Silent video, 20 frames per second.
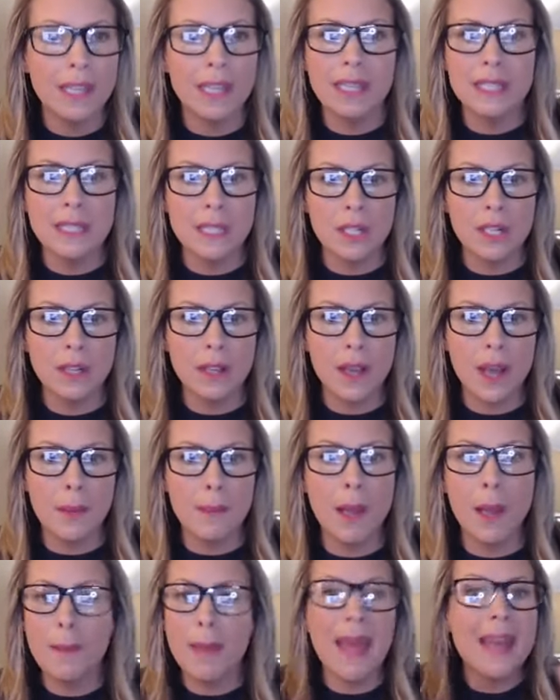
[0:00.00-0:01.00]
and it's going to come
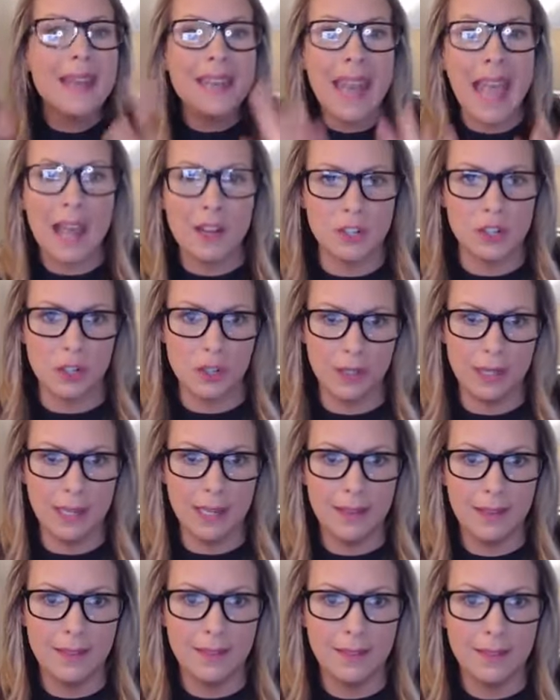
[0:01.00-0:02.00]
up naturally.